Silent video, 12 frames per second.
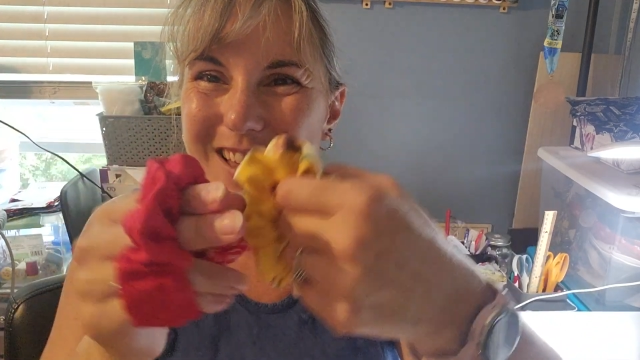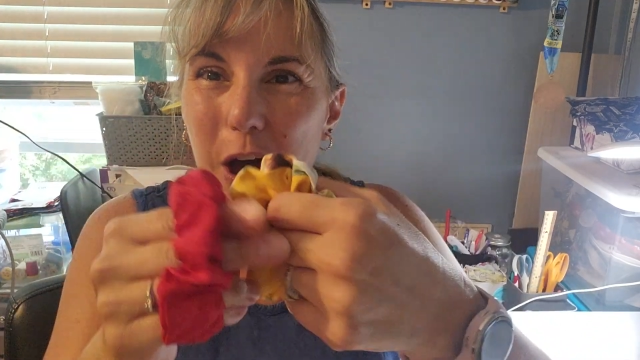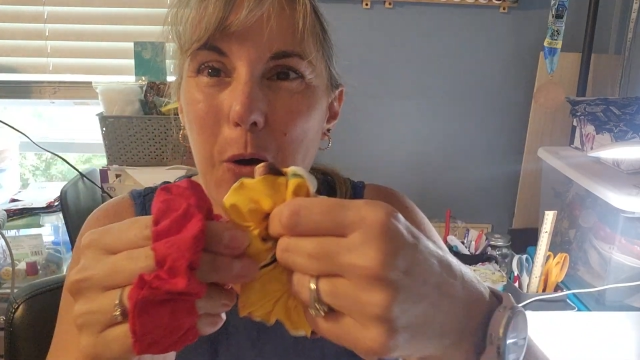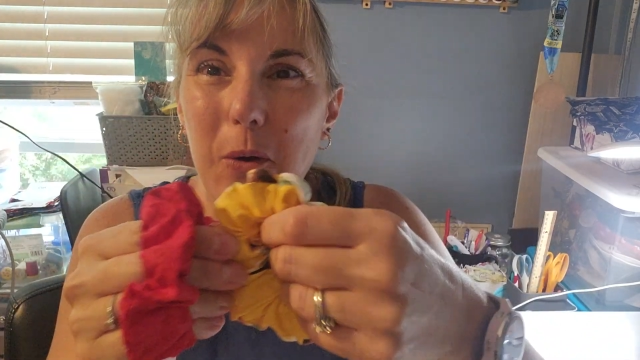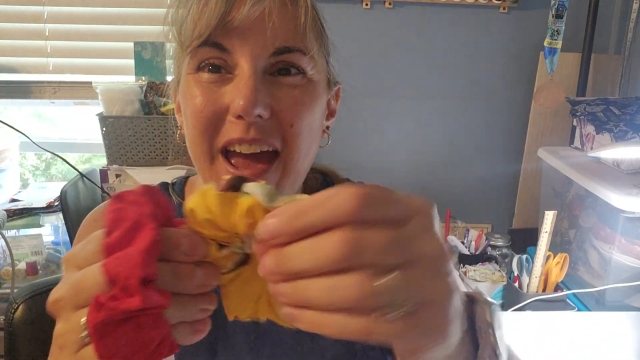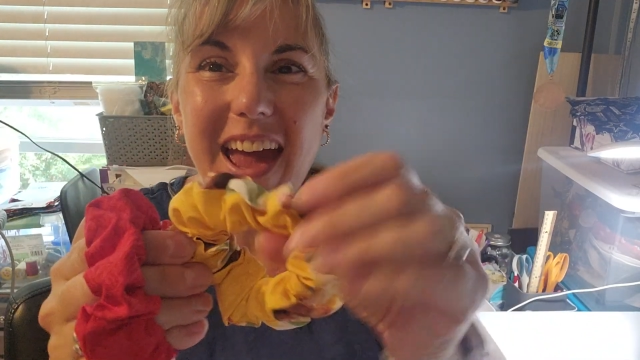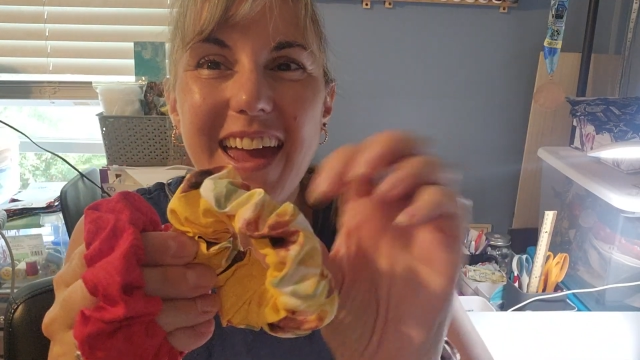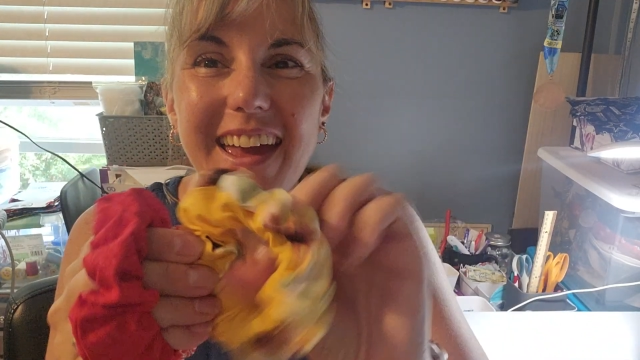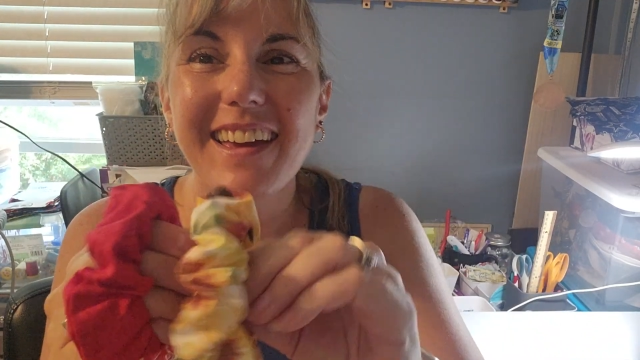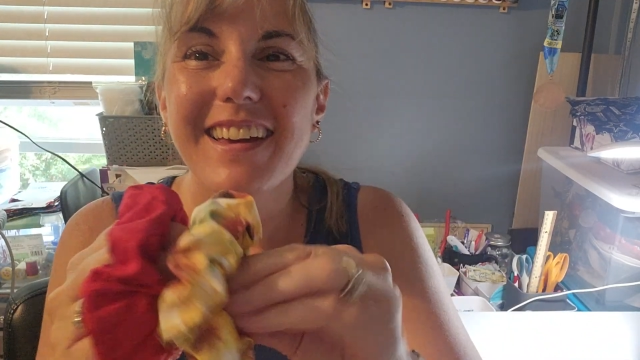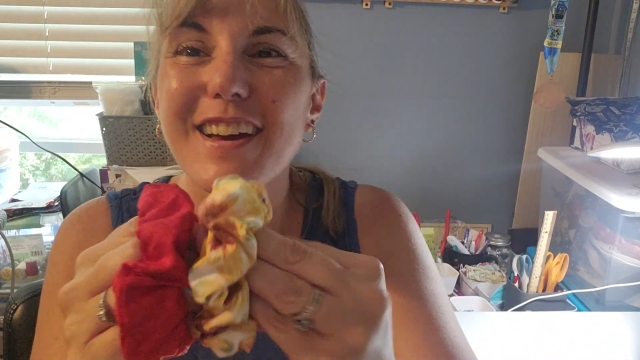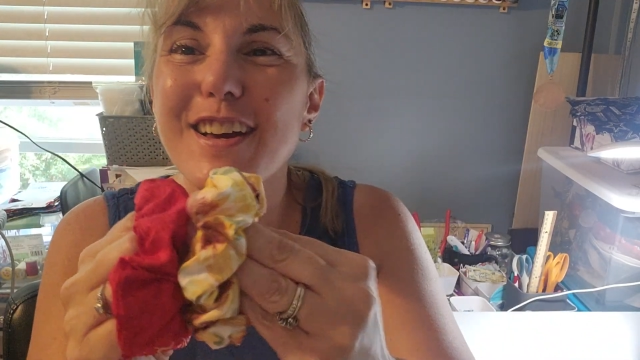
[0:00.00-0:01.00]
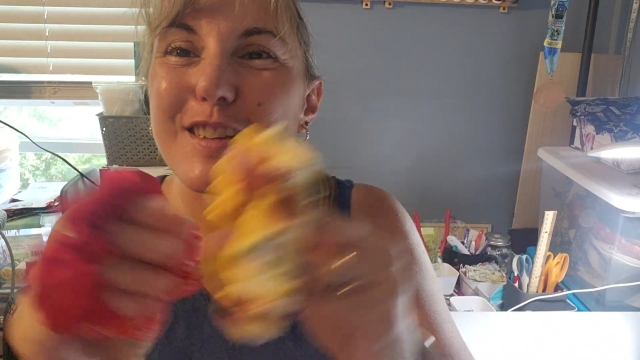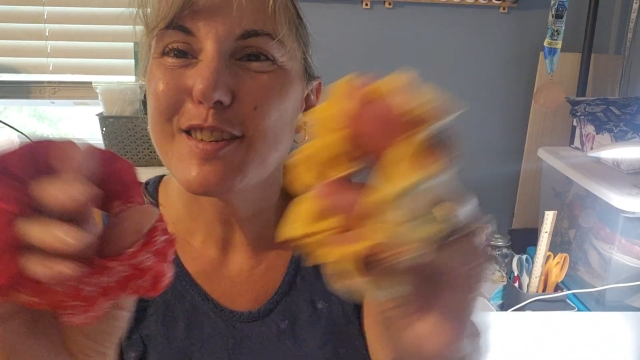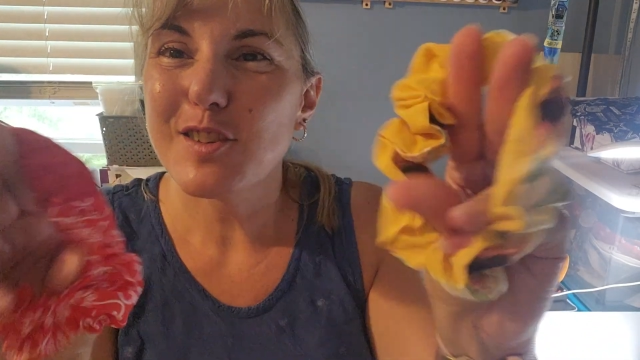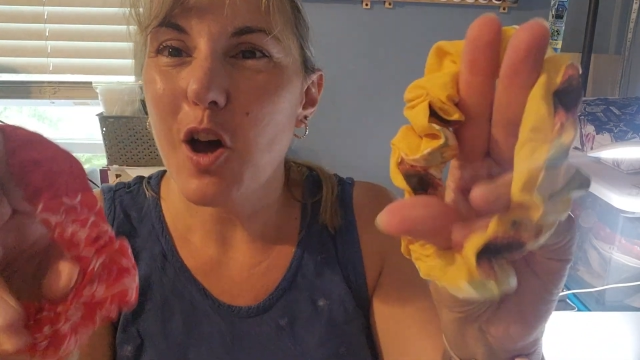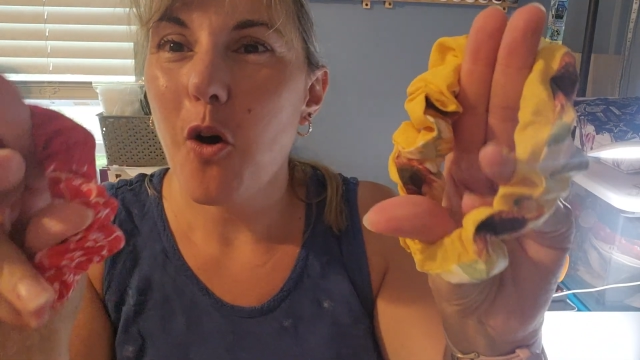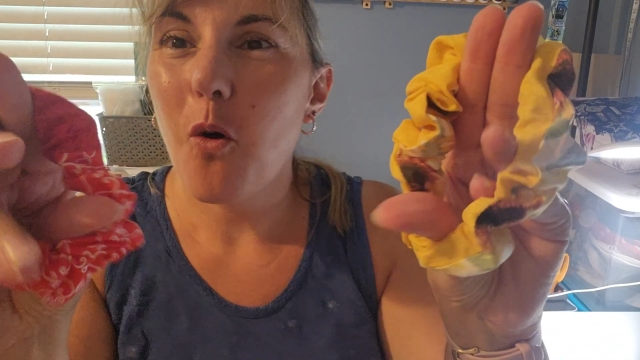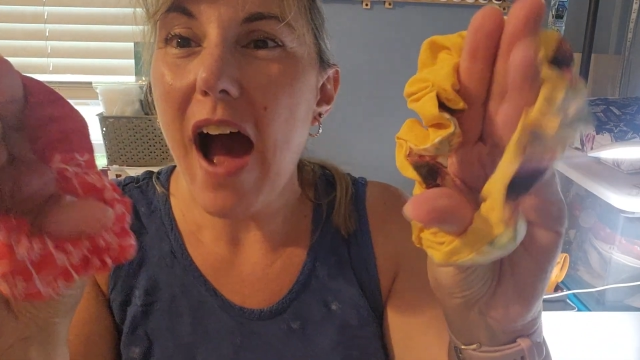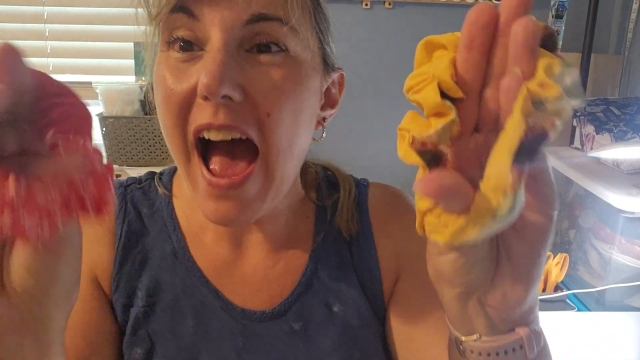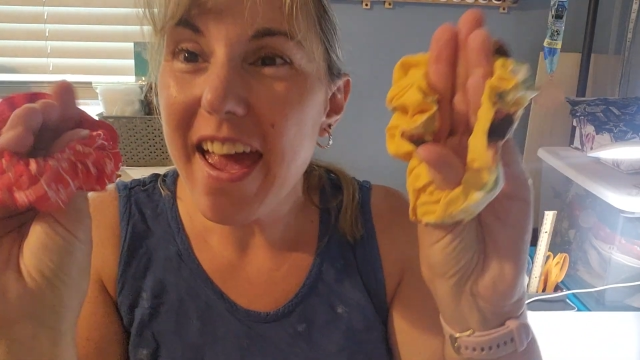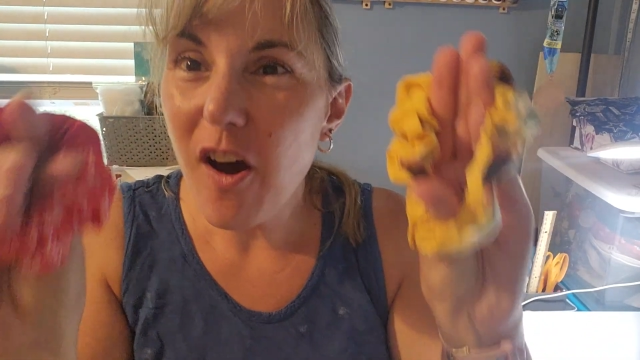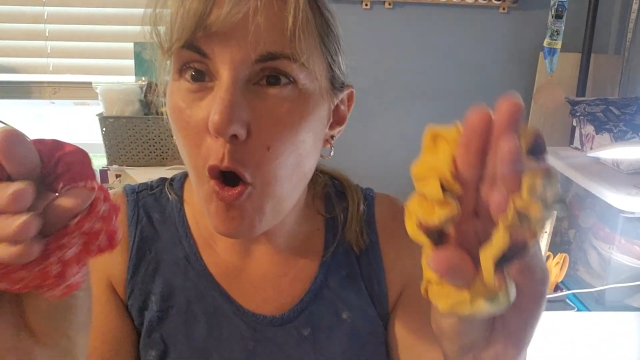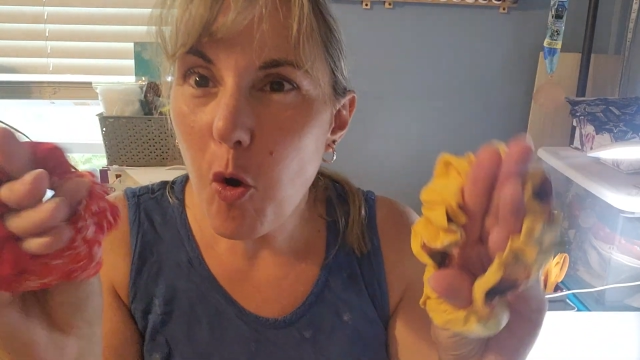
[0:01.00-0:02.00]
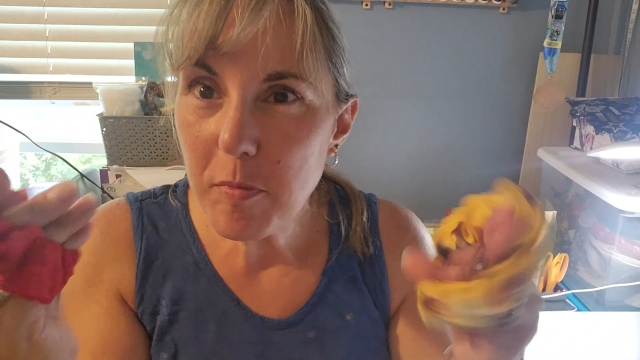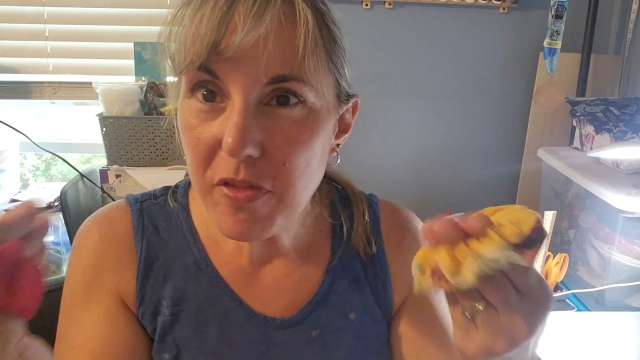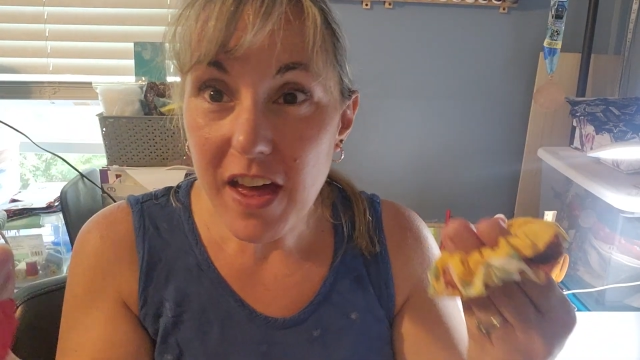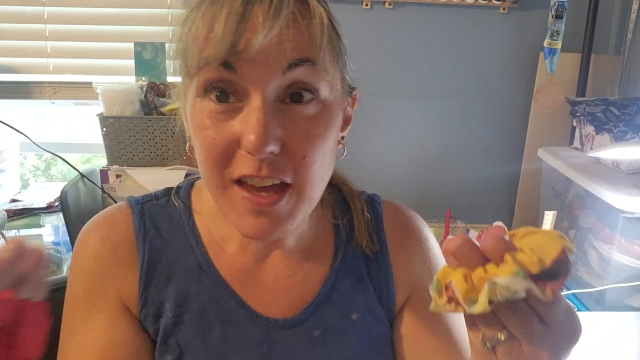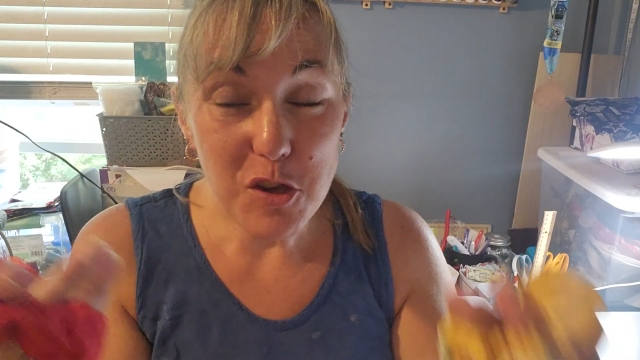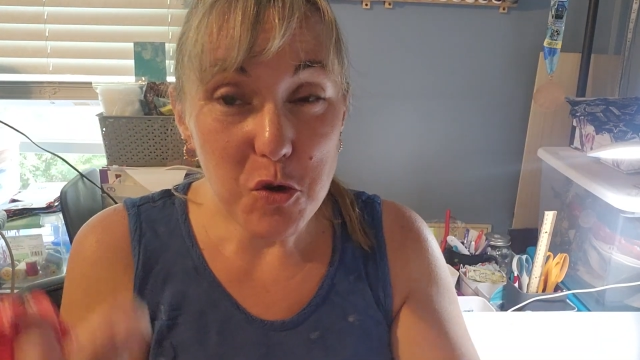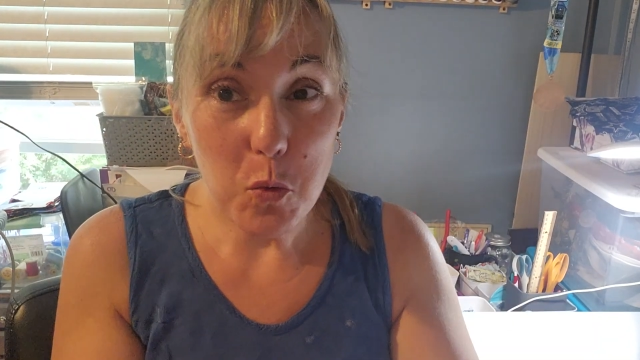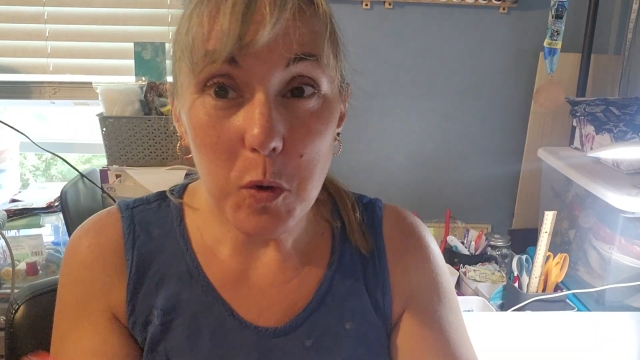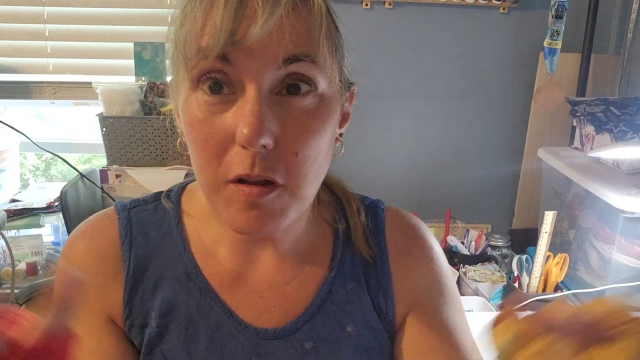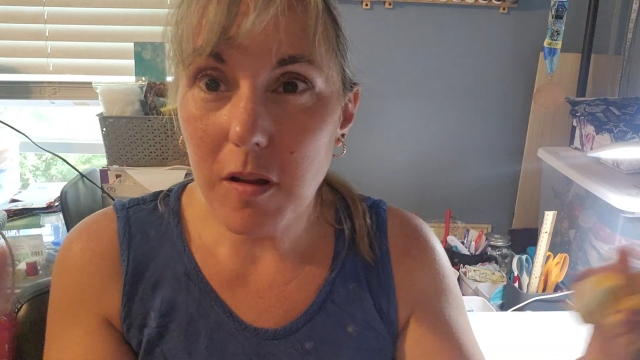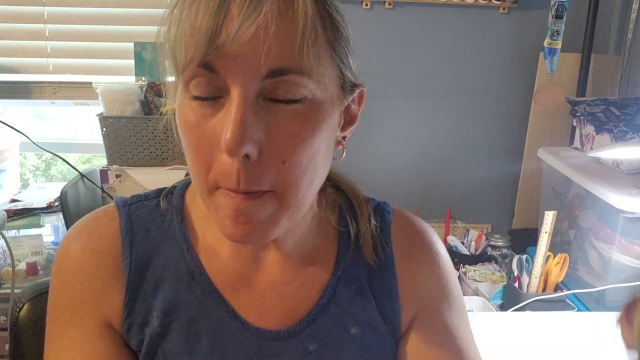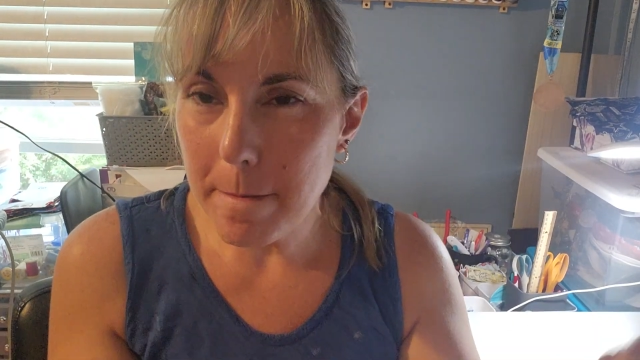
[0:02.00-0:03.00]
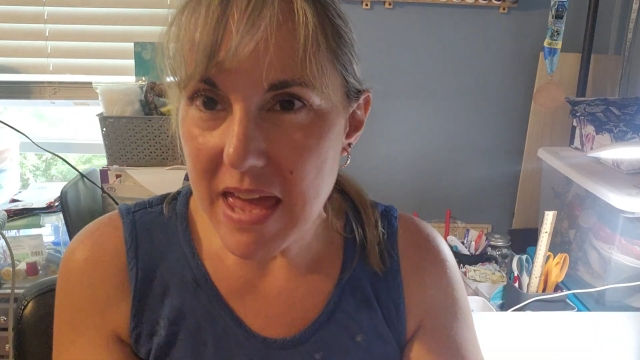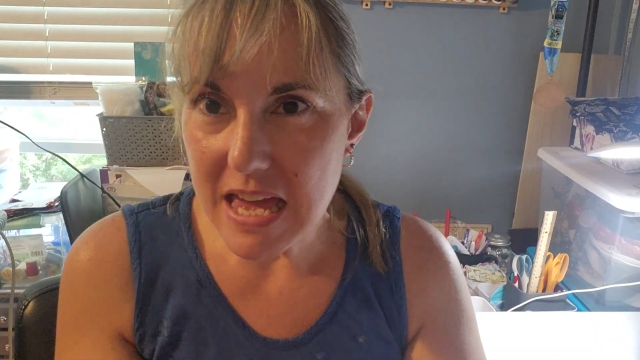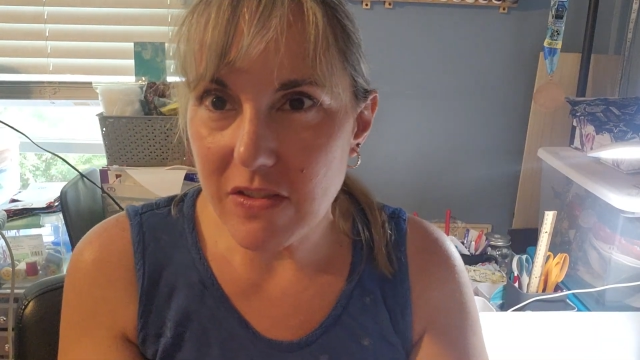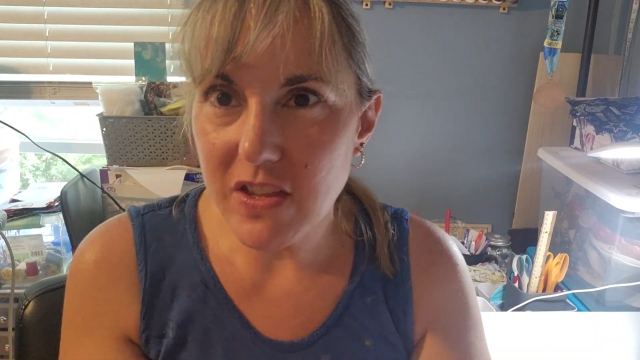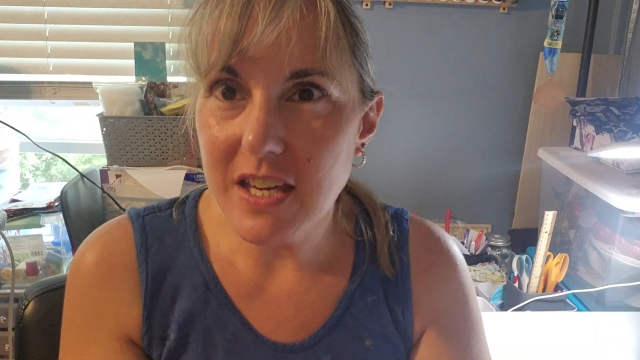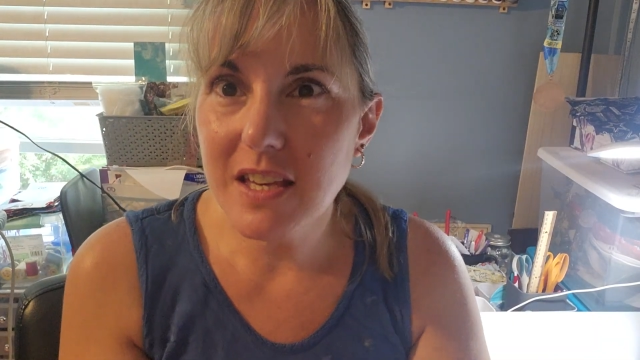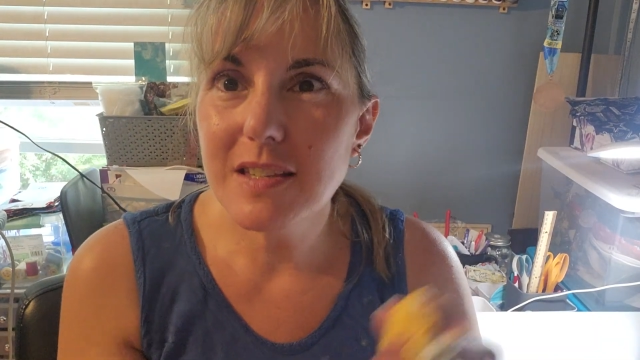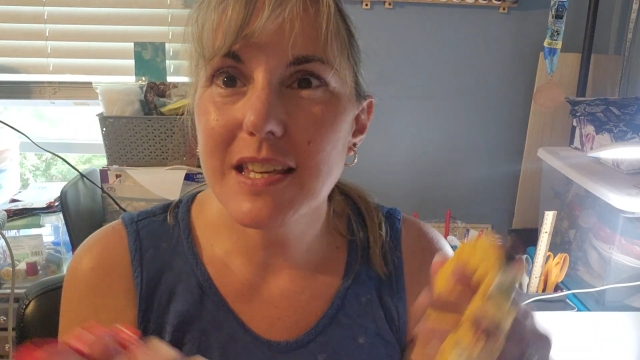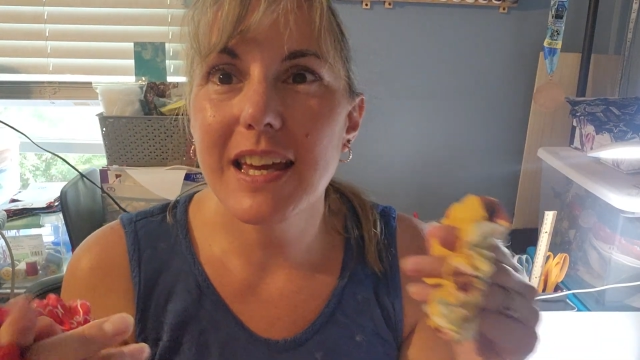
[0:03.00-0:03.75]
Okay, so I hope that you will make these,